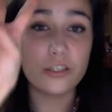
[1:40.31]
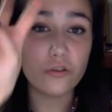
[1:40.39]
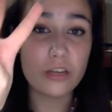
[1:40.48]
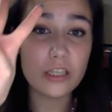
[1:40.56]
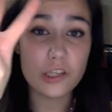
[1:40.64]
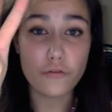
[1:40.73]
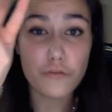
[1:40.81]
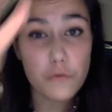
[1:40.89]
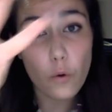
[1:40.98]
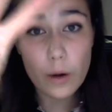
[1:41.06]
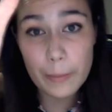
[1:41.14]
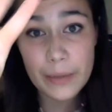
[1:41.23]
So these are
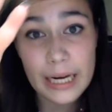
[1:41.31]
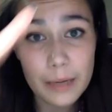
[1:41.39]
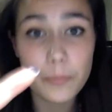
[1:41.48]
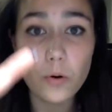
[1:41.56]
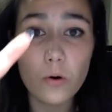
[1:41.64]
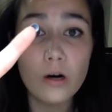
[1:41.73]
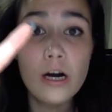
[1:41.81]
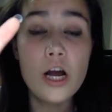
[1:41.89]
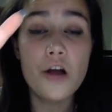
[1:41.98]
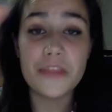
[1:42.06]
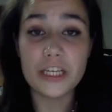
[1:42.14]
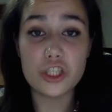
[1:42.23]
4 people
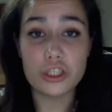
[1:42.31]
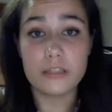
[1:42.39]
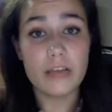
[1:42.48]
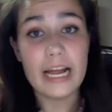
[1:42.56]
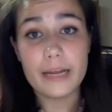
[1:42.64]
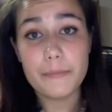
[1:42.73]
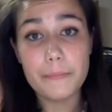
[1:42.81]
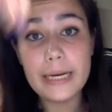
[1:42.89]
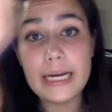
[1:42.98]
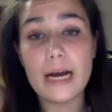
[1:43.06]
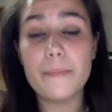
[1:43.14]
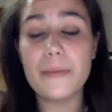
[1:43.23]
that just
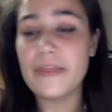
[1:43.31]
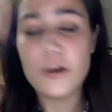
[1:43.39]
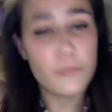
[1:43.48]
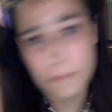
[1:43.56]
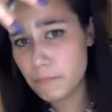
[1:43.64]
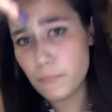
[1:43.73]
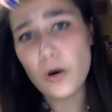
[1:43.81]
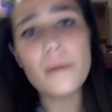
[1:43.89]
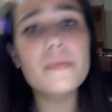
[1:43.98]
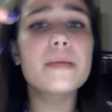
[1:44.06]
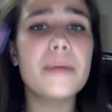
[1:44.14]
meet up, and they're probably